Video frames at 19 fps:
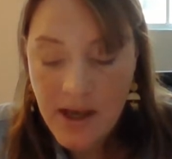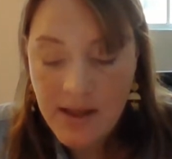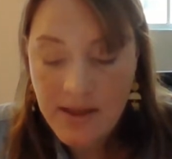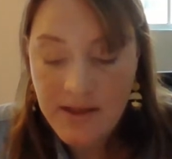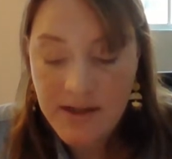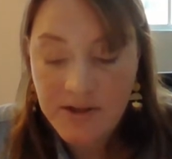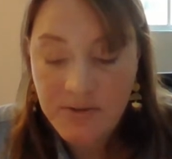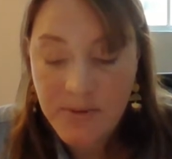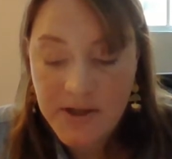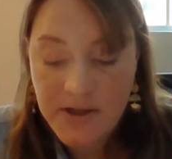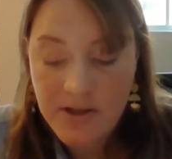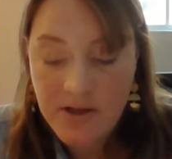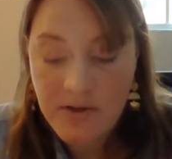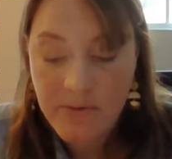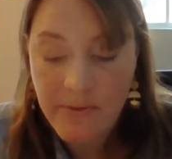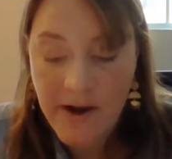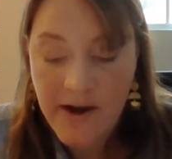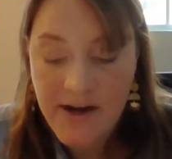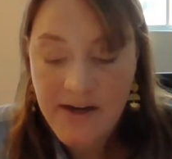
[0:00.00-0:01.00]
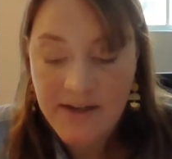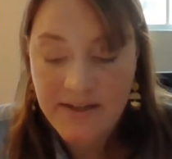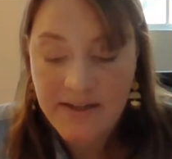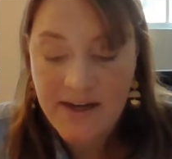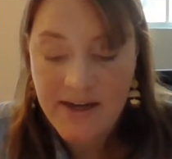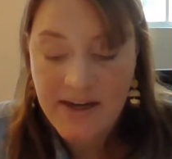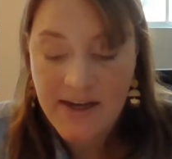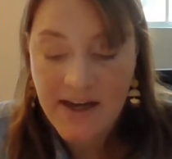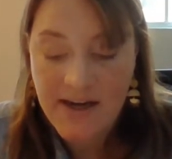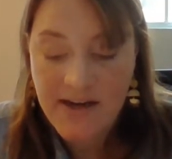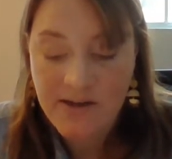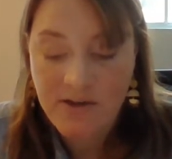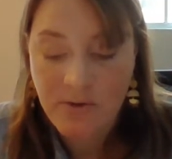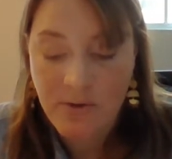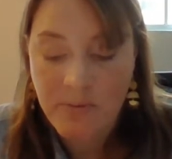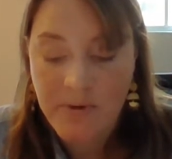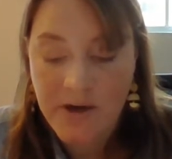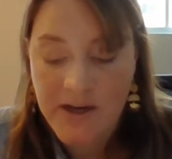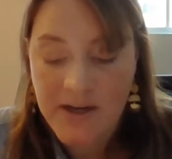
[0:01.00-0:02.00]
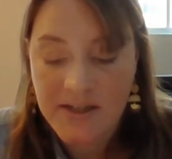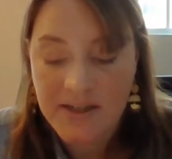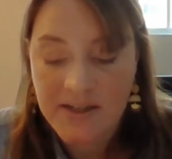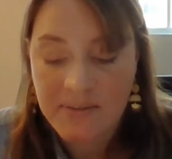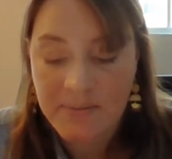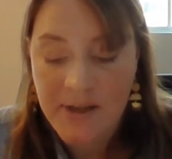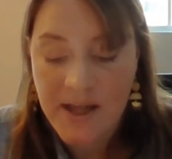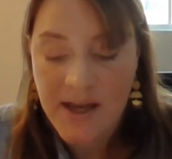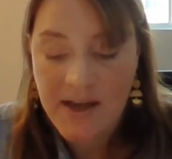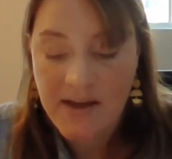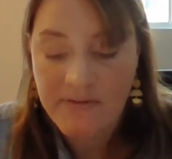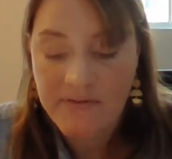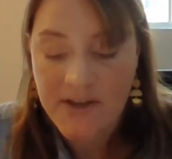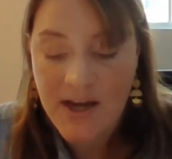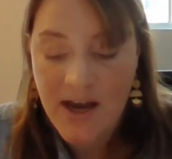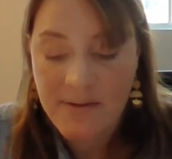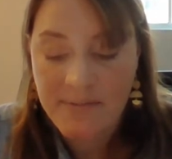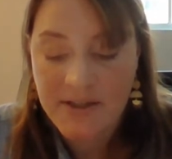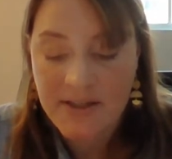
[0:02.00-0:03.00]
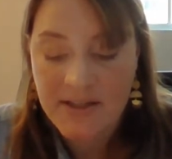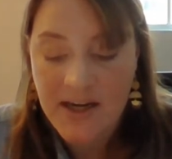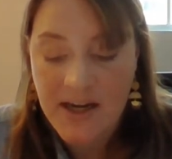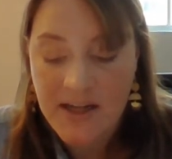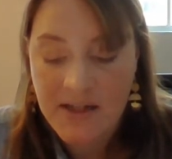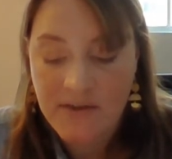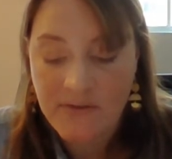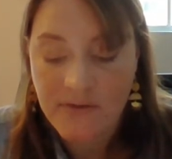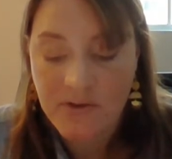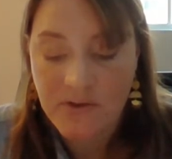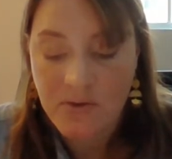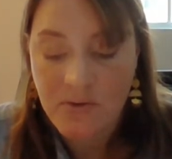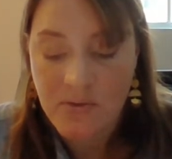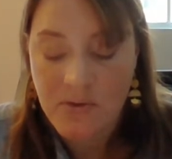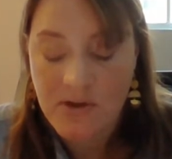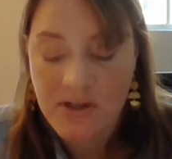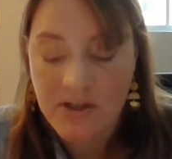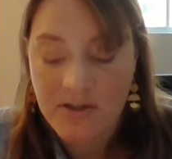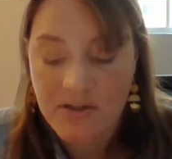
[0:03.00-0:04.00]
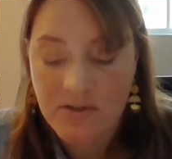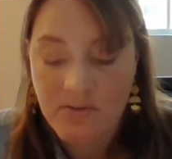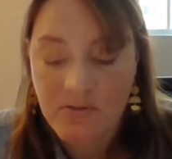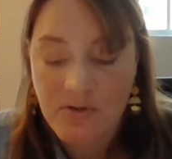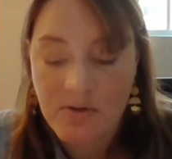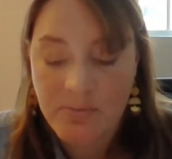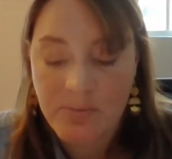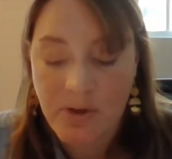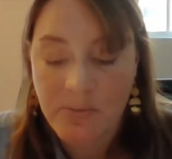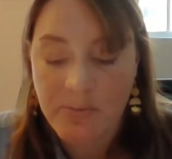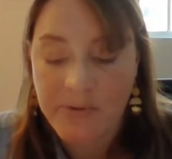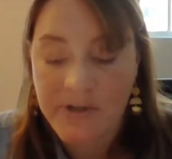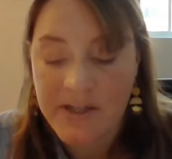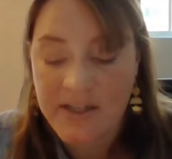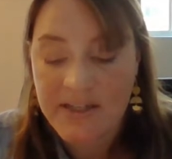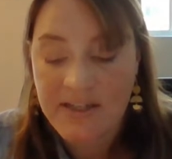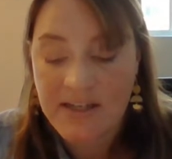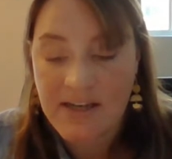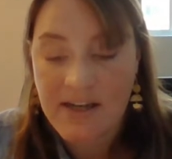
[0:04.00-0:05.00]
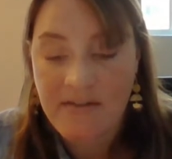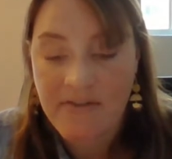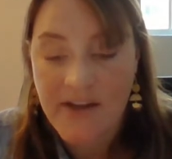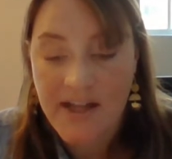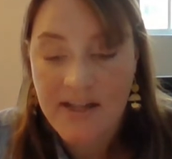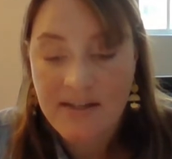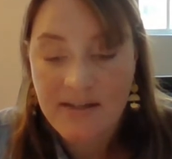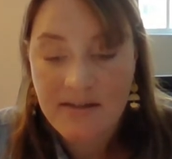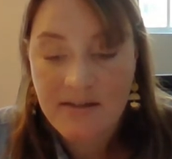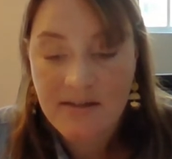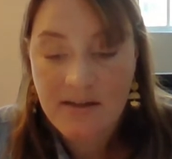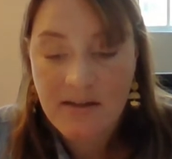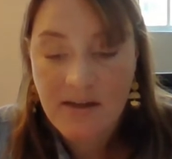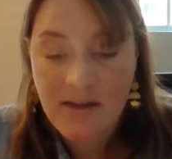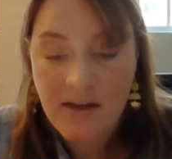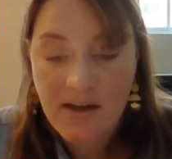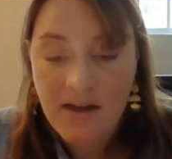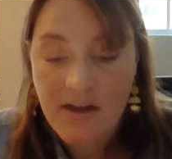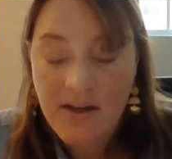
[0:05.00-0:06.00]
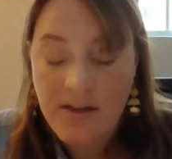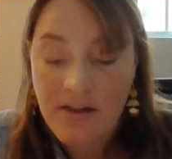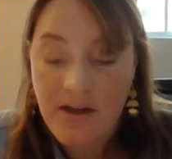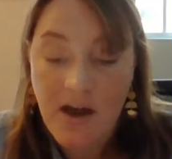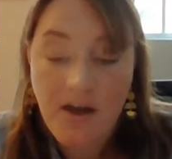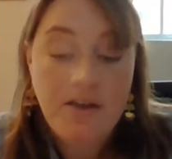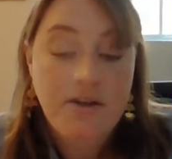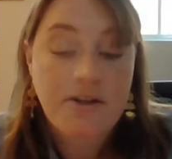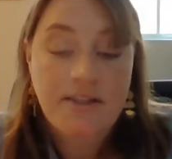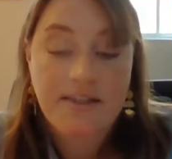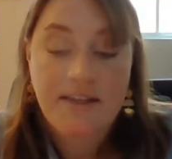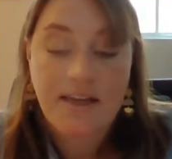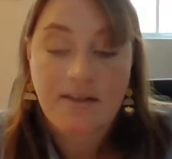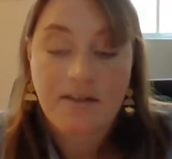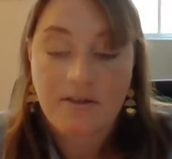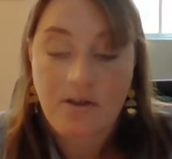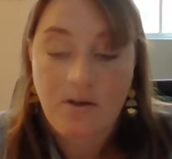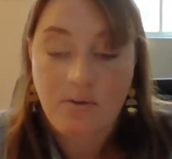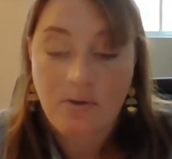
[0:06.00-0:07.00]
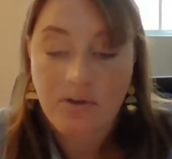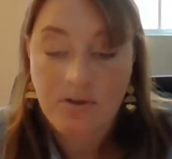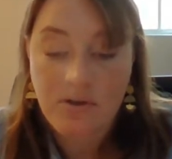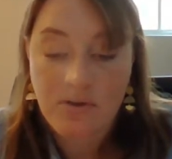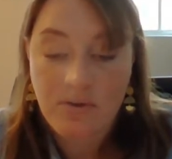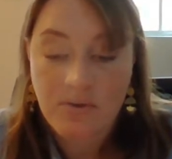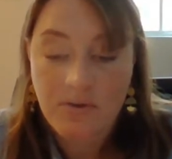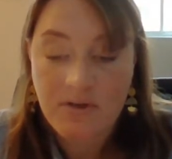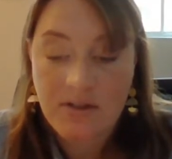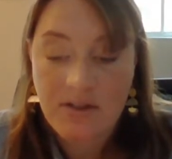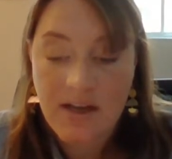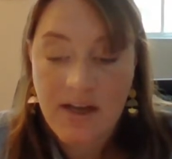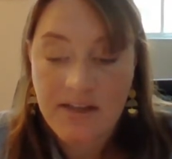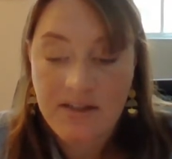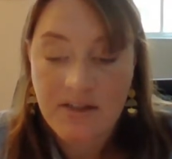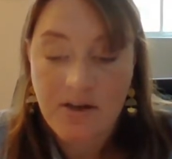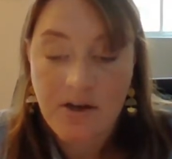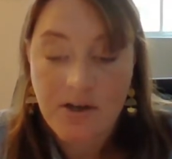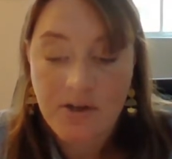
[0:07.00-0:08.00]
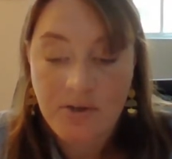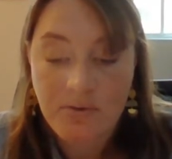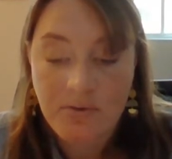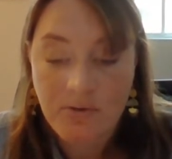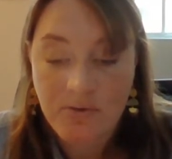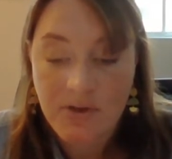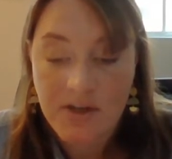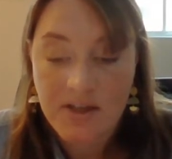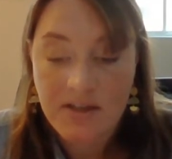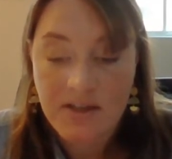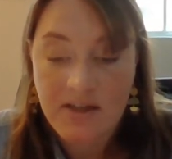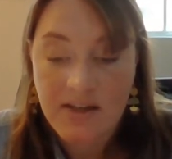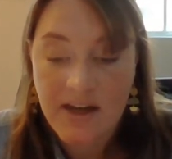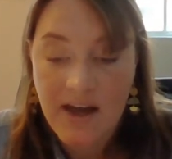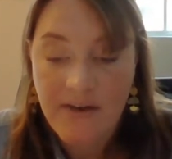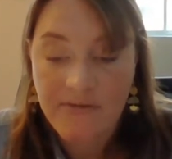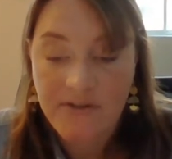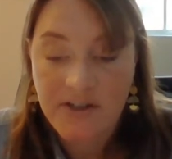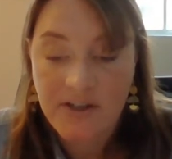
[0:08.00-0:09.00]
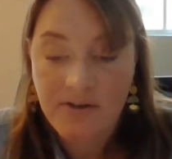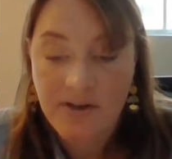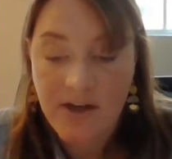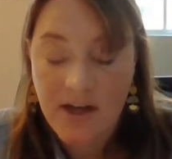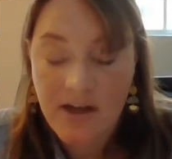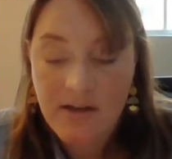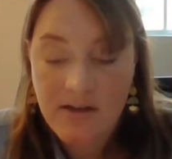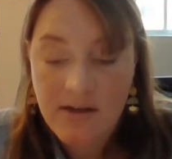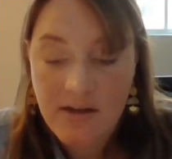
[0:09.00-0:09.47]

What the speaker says: This one to the right is dedicated to a running display of times and dates for school and student-appropriate city events. The other is set to local news, as there are 2 screens in the cafeteria.